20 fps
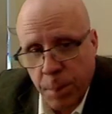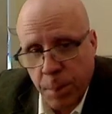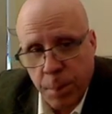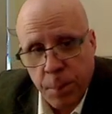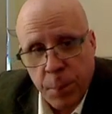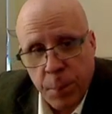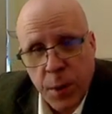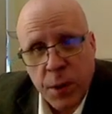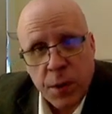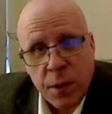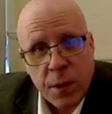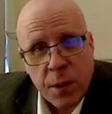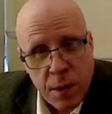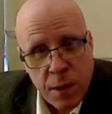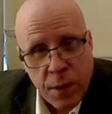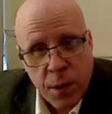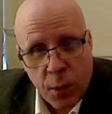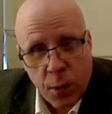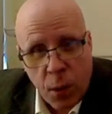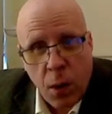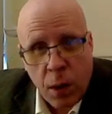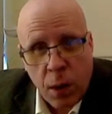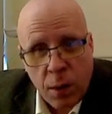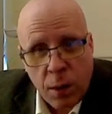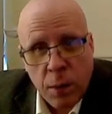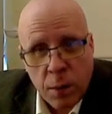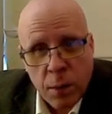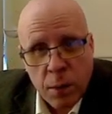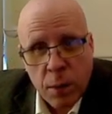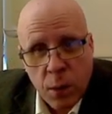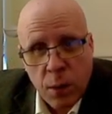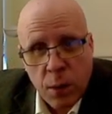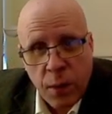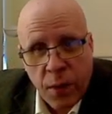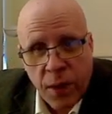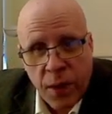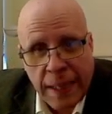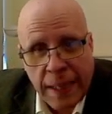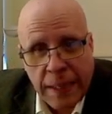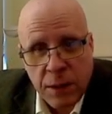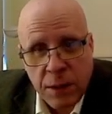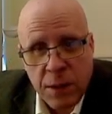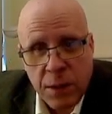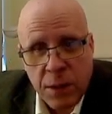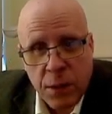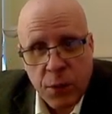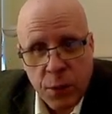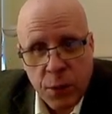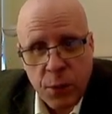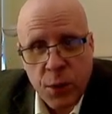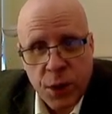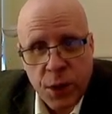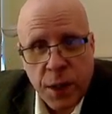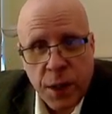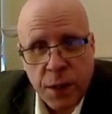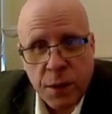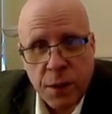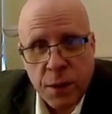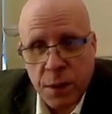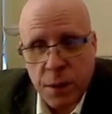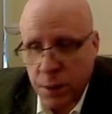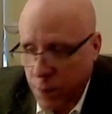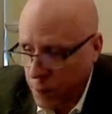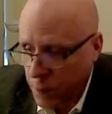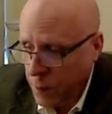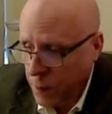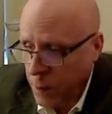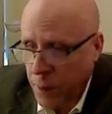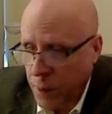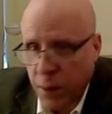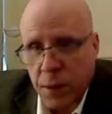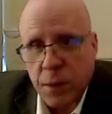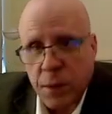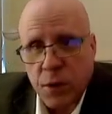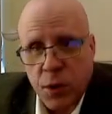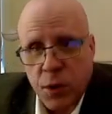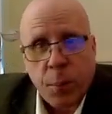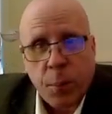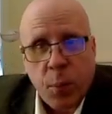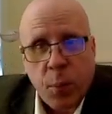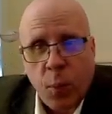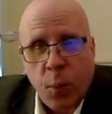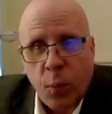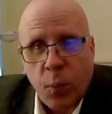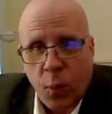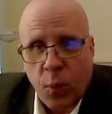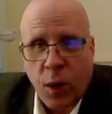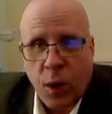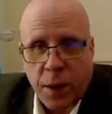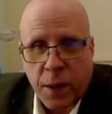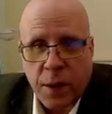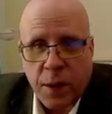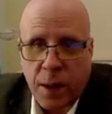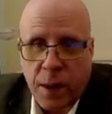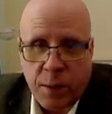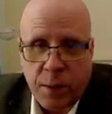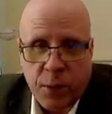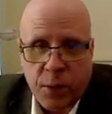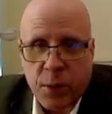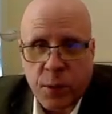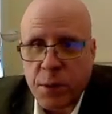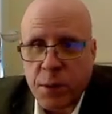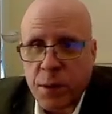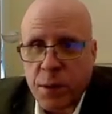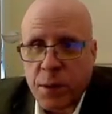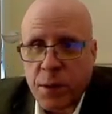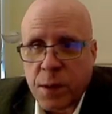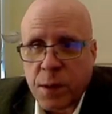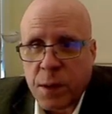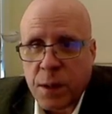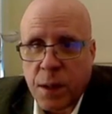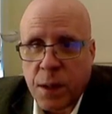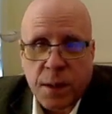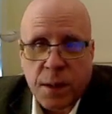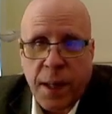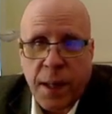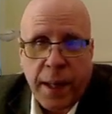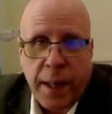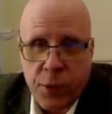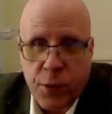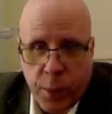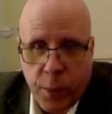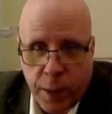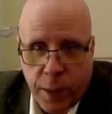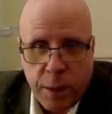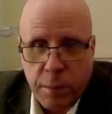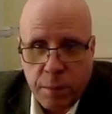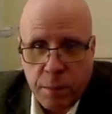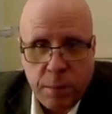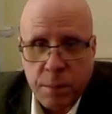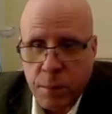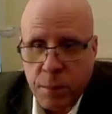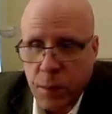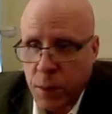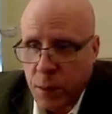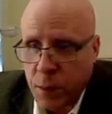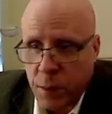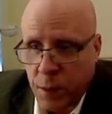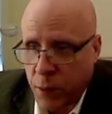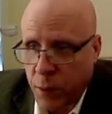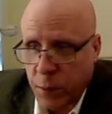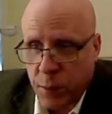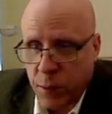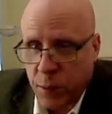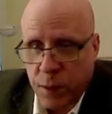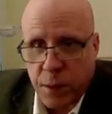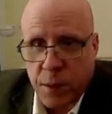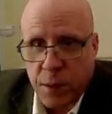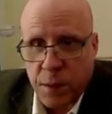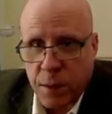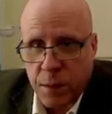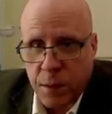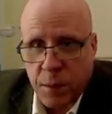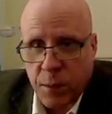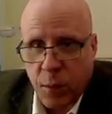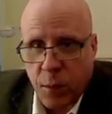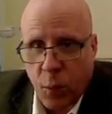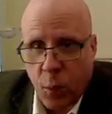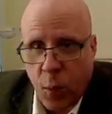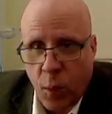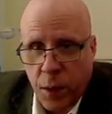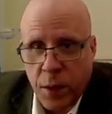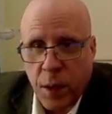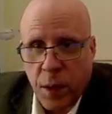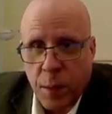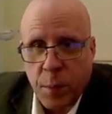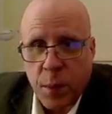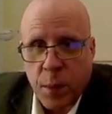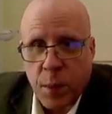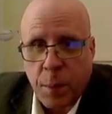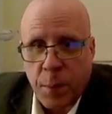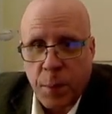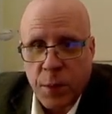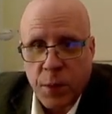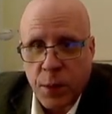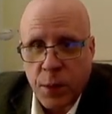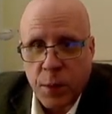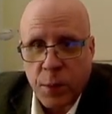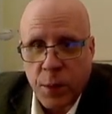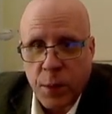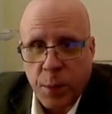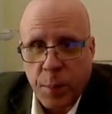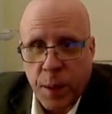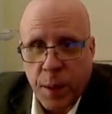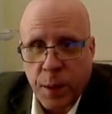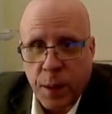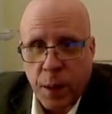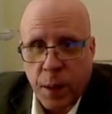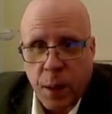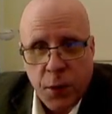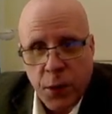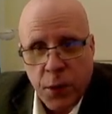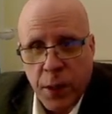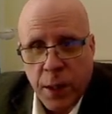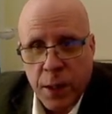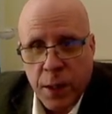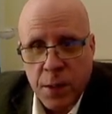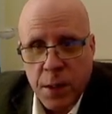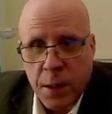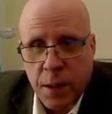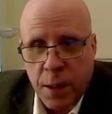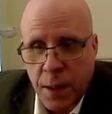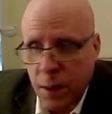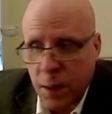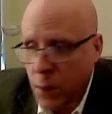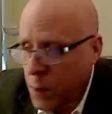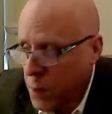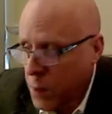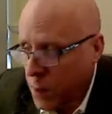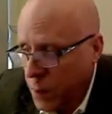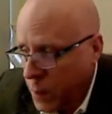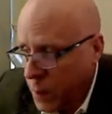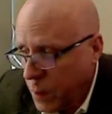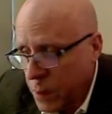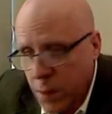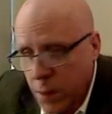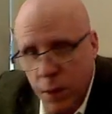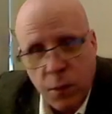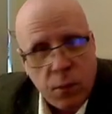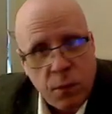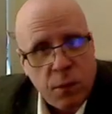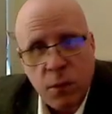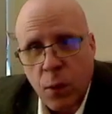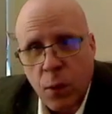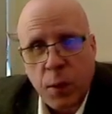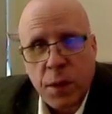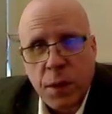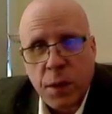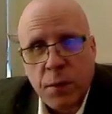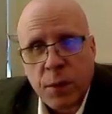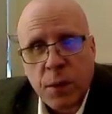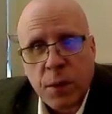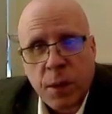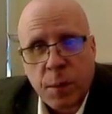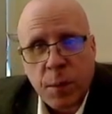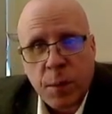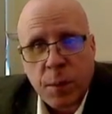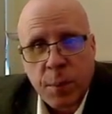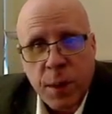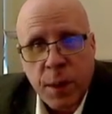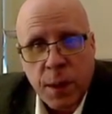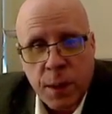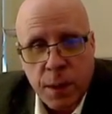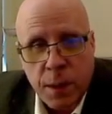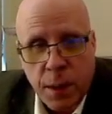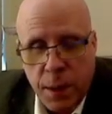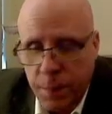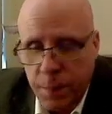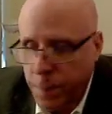But there are things that do change in a jump like that. For instance, a tax rate. You know, it's one number up until you make $100,000, and then it's a totally different number beyond that.